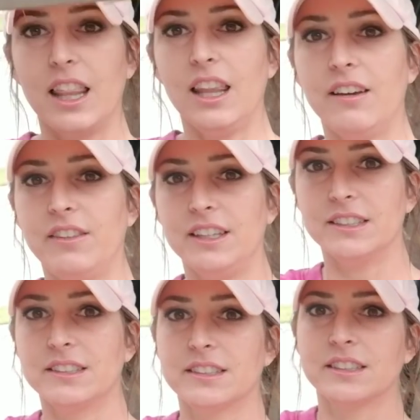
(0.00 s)
I love
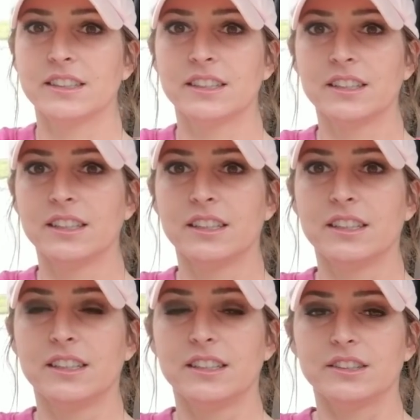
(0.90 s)
this.
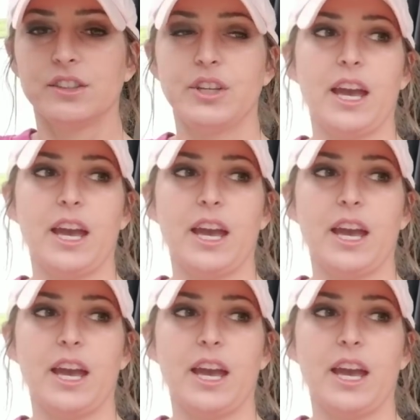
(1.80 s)
So